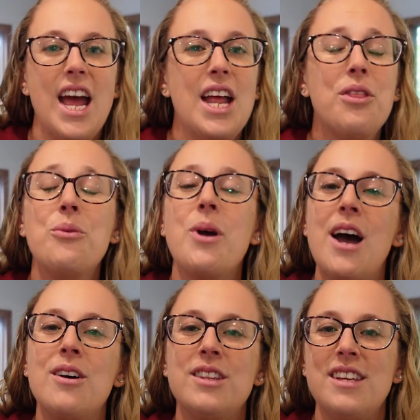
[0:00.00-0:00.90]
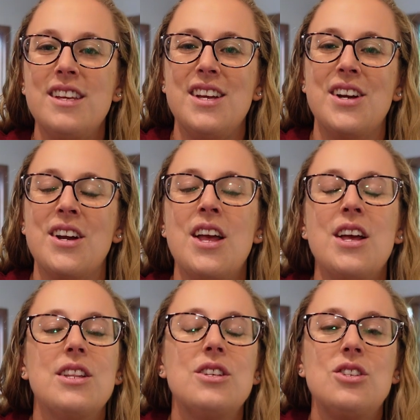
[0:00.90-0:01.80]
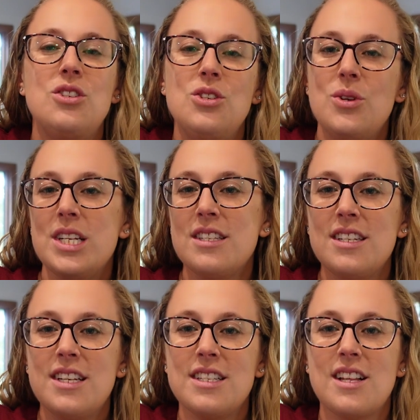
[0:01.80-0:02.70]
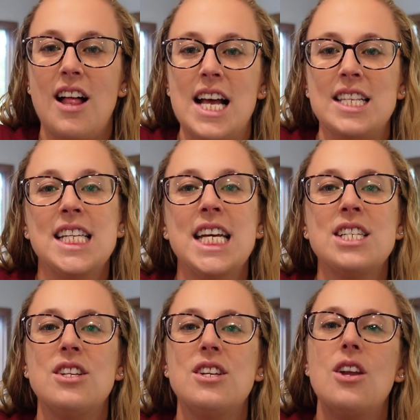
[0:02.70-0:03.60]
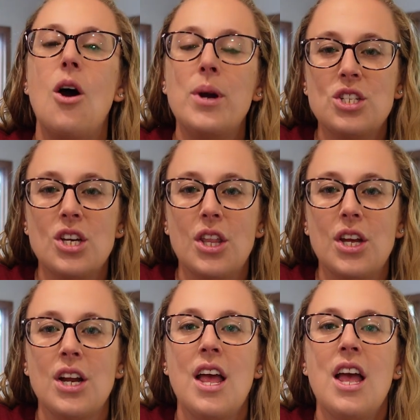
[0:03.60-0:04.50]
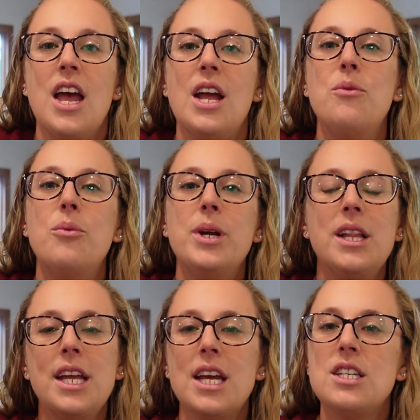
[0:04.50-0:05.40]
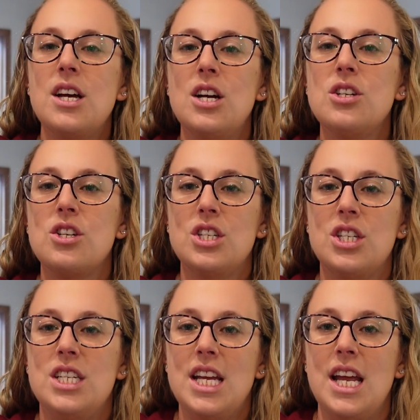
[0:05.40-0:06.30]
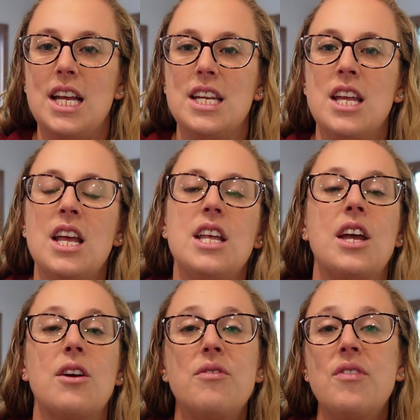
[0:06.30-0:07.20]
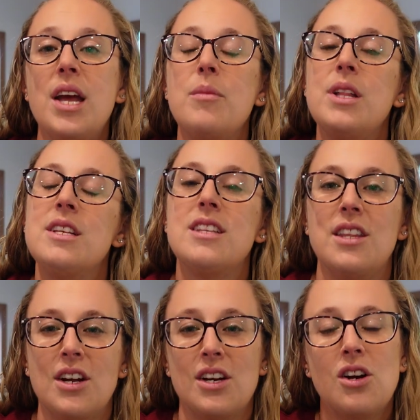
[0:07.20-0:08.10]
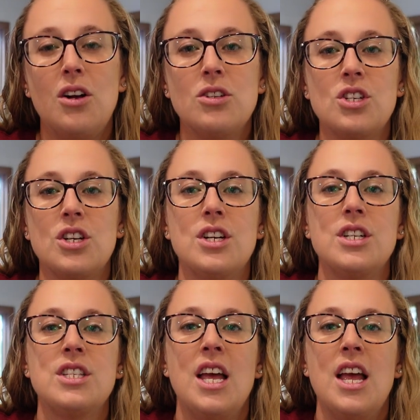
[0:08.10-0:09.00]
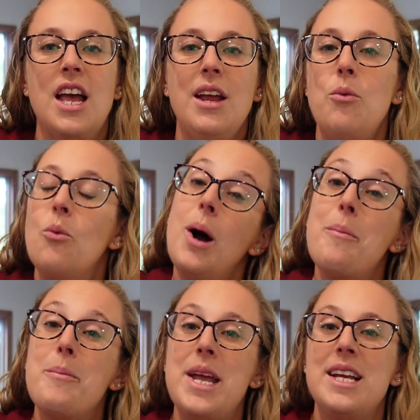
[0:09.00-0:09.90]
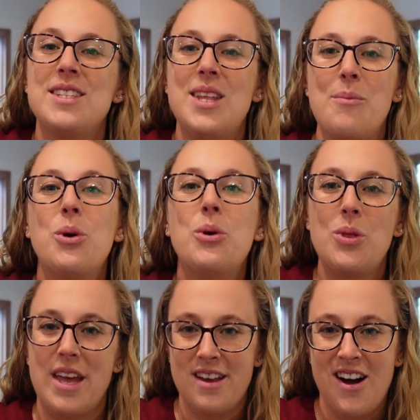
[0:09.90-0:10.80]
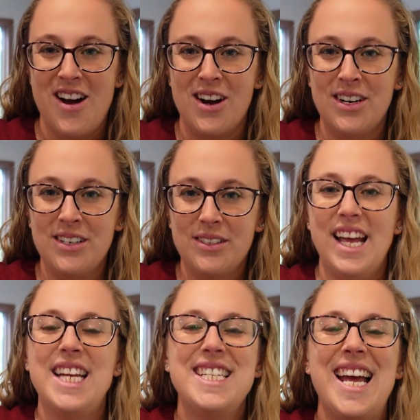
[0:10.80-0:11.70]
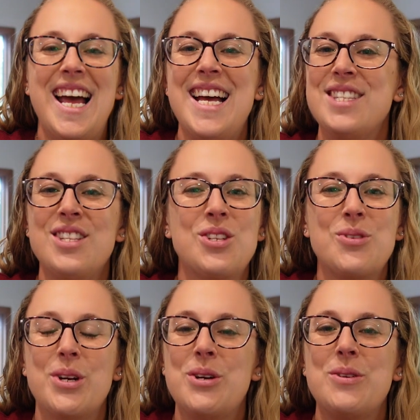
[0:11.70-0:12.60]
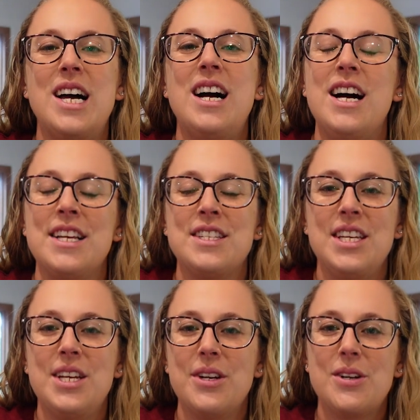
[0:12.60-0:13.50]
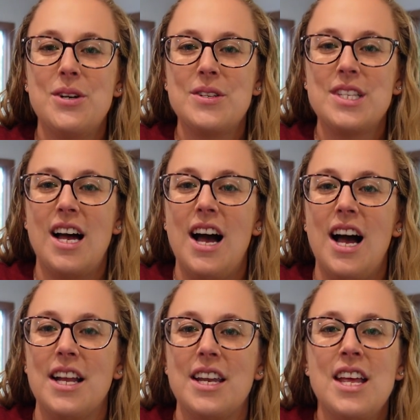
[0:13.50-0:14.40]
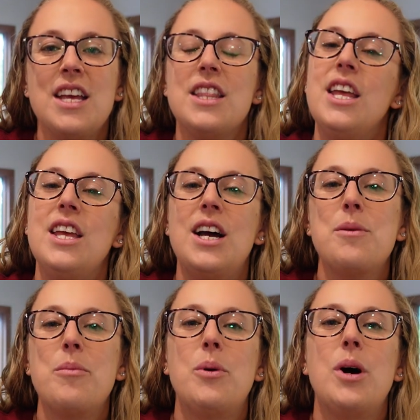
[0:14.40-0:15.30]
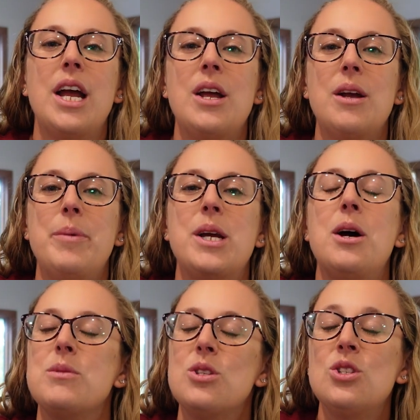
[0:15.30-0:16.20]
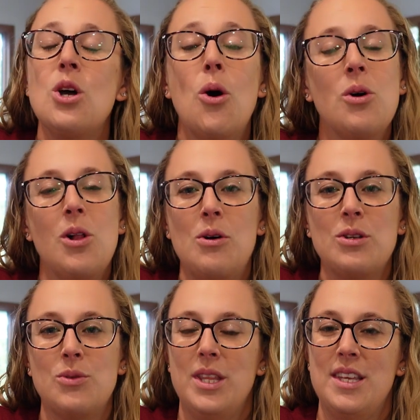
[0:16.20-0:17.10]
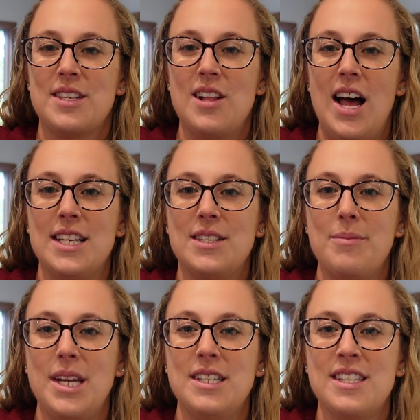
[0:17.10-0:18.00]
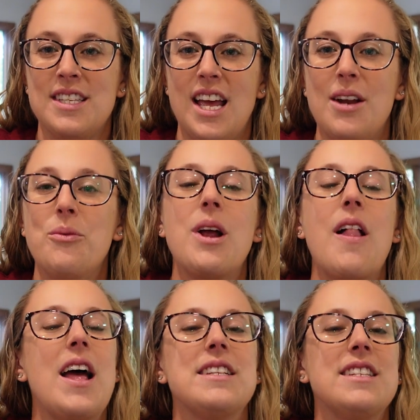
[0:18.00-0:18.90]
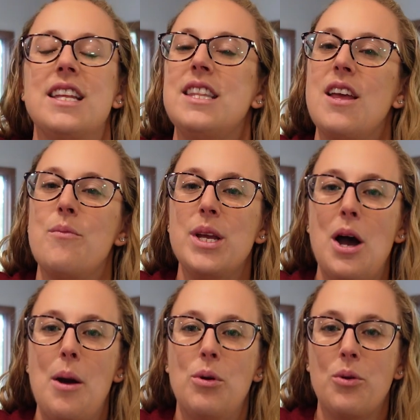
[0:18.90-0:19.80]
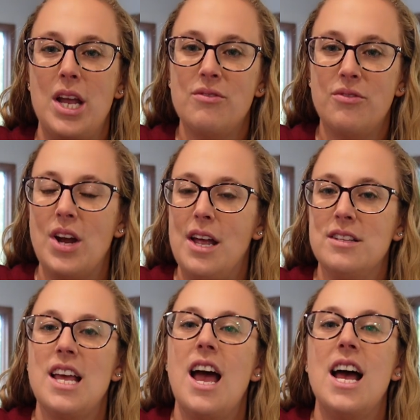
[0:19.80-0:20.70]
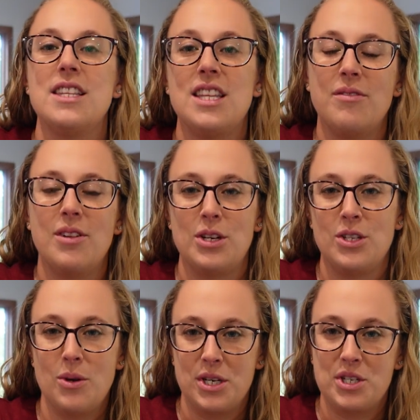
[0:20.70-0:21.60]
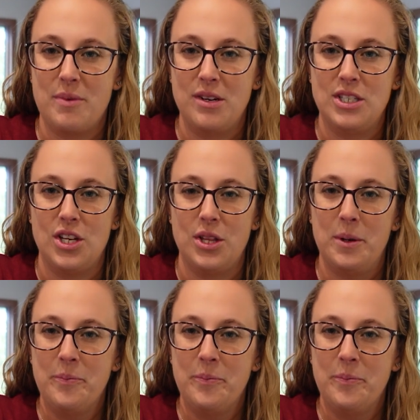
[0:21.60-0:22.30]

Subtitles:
And throughout the year, the students in his class get to know each other and really get to understand their families and their cultures and what makes them who they are. And as the story goes on, as the year goes on, the young boy becomes so close with his classmates and realizes that they have become great friends as they've learned so much about each other.